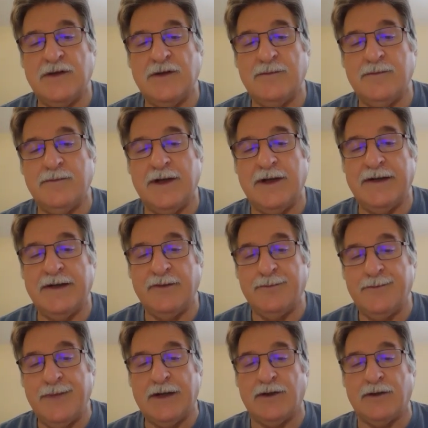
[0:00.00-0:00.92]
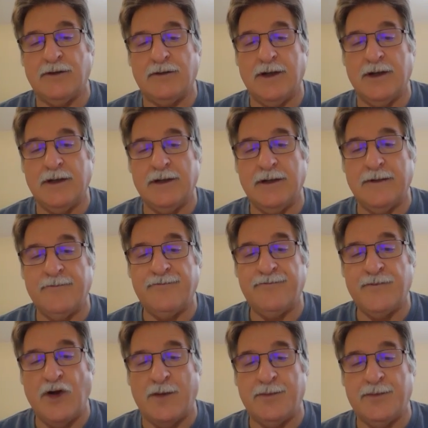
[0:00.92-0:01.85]
you might have a better
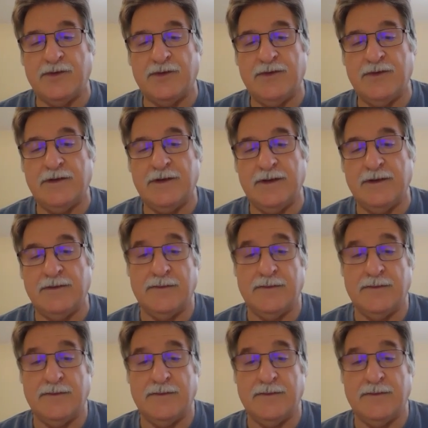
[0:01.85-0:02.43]
opportunity,